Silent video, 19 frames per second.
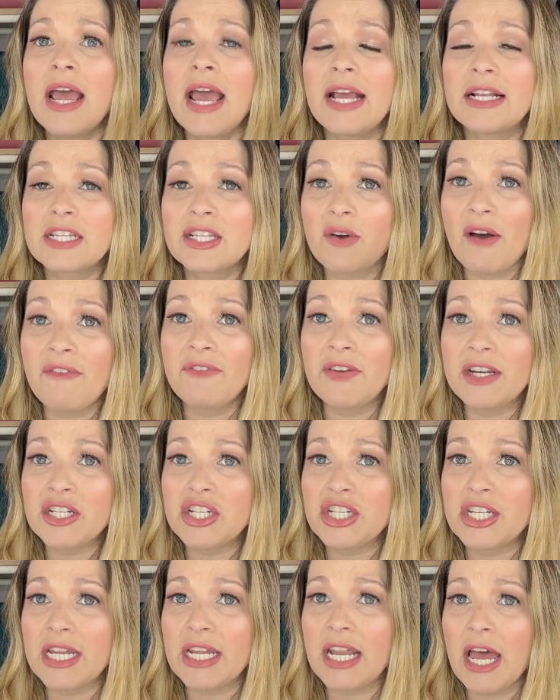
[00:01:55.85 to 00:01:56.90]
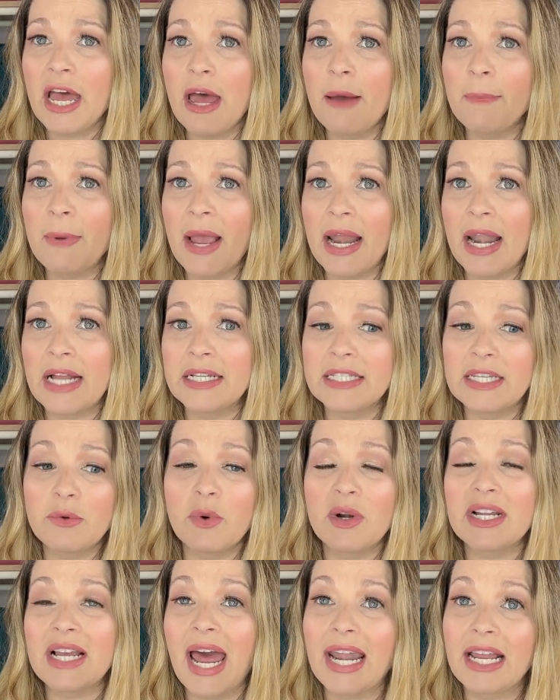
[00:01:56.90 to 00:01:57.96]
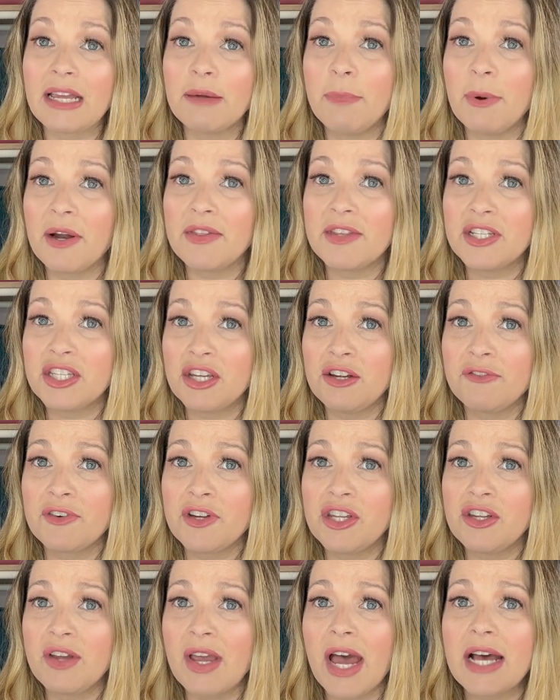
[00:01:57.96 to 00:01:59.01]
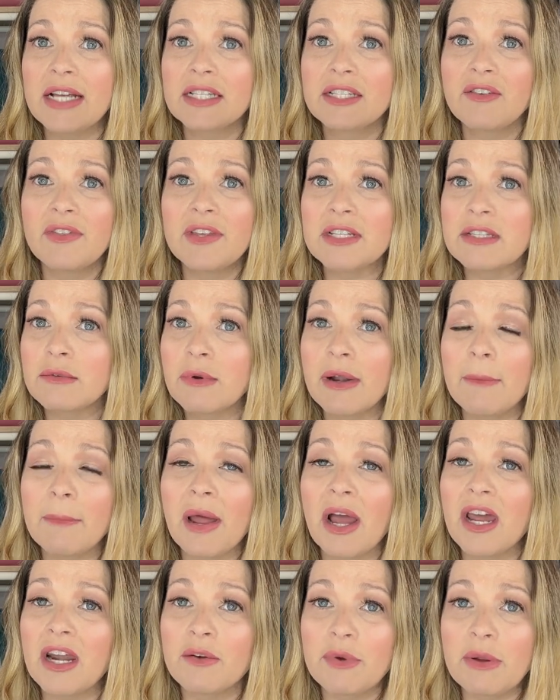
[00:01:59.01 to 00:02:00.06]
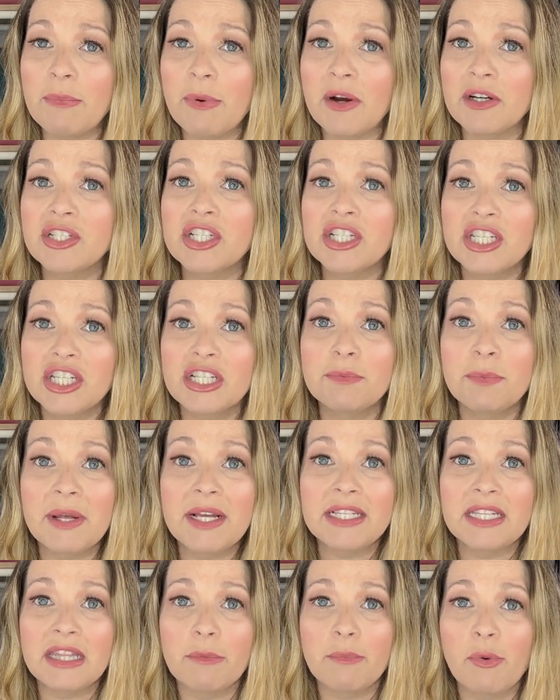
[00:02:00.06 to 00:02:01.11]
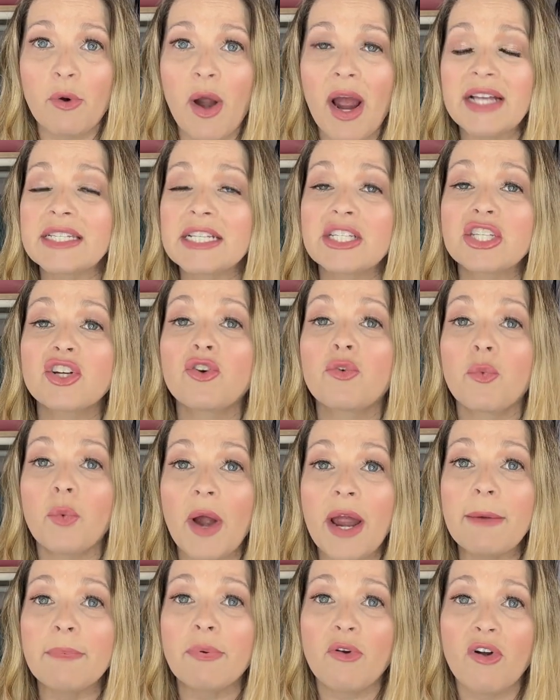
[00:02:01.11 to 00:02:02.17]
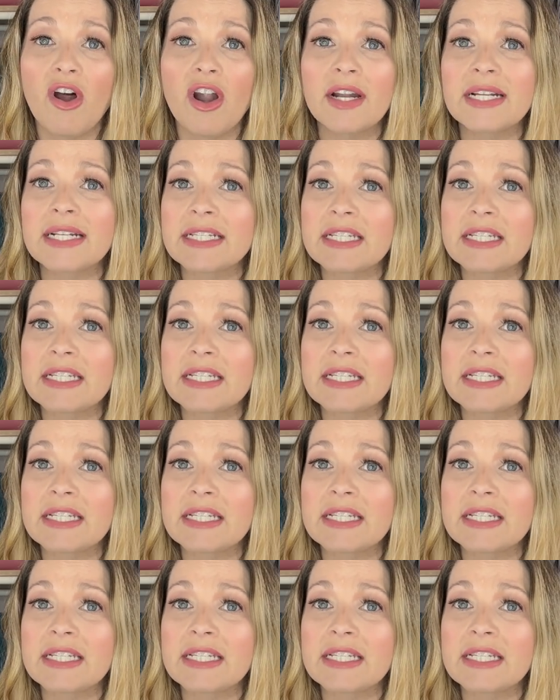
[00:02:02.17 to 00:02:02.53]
And so I finished it up and I did want to kind of compare the two for you guys. So this one I'm not going to repurchase just because of the price. It's a great product.